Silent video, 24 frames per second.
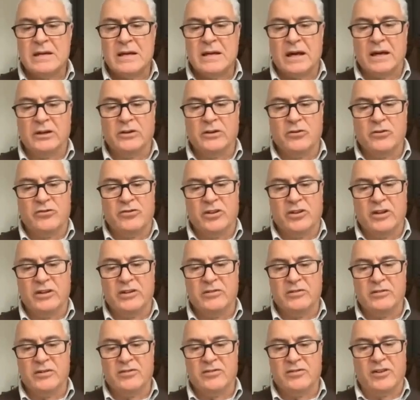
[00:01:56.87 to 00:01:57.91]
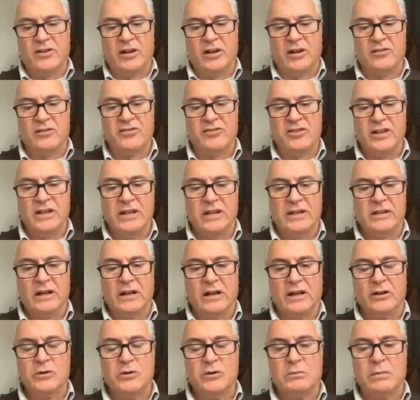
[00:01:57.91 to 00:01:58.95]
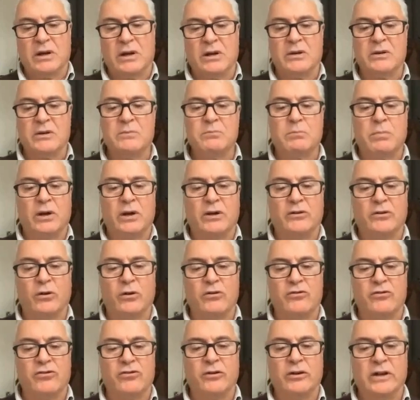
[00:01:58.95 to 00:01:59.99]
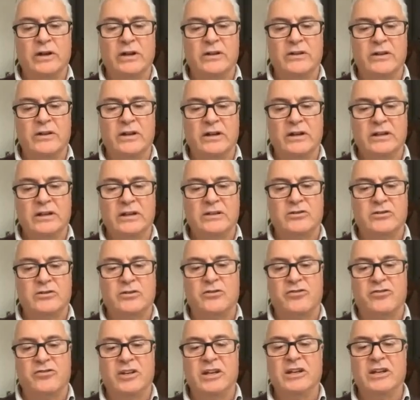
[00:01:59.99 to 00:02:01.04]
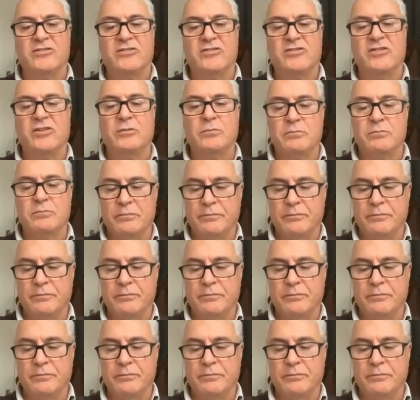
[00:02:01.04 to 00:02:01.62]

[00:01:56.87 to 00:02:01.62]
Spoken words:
and you see cells in the lumen, but also in the interstitium.